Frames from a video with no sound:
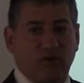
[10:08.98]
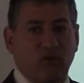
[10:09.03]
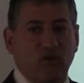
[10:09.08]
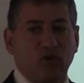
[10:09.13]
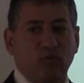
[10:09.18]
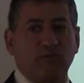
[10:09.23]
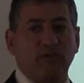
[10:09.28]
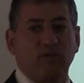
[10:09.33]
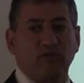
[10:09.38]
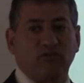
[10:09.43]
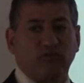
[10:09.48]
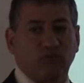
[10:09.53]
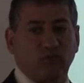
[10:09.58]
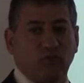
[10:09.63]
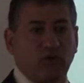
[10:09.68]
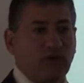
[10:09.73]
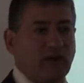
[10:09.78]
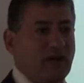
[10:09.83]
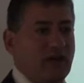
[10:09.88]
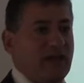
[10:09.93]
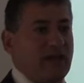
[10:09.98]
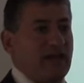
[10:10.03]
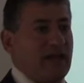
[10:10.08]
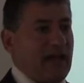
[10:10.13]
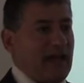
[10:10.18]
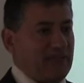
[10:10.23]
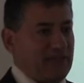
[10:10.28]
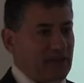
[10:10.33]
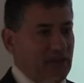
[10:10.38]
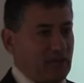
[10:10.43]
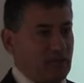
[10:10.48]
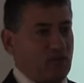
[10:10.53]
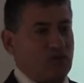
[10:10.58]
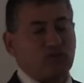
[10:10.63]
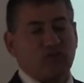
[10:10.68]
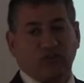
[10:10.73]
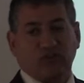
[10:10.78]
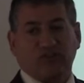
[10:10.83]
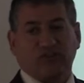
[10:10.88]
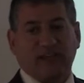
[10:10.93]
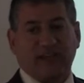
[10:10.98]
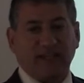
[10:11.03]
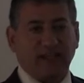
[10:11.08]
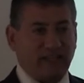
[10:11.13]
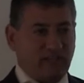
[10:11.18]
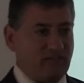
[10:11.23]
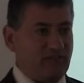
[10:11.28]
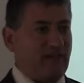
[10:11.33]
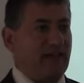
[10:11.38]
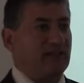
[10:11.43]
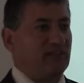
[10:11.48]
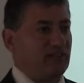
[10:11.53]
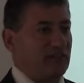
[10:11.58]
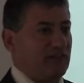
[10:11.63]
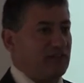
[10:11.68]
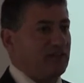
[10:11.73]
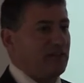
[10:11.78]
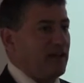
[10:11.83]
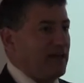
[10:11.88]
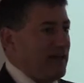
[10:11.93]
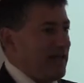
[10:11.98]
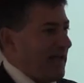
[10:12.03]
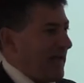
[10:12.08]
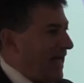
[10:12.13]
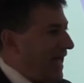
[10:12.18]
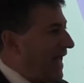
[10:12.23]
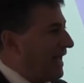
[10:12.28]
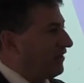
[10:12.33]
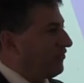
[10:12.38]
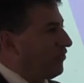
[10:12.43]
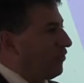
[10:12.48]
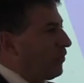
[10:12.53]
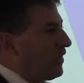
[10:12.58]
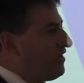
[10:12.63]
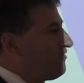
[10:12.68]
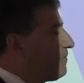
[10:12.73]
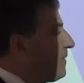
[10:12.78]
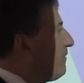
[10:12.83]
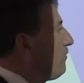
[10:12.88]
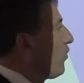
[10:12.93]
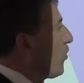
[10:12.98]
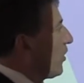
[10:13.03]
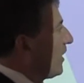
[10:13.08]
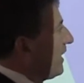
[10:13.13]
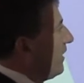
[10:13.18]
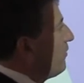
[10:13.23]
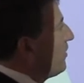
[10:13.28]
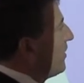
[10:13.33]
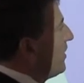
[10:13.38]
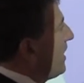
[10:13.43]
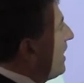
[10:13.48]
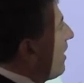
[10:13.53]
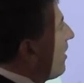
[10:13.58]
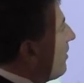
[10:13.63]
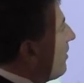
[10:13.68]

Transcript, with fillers: for home use were at the commercial scale invented. And we've been working with the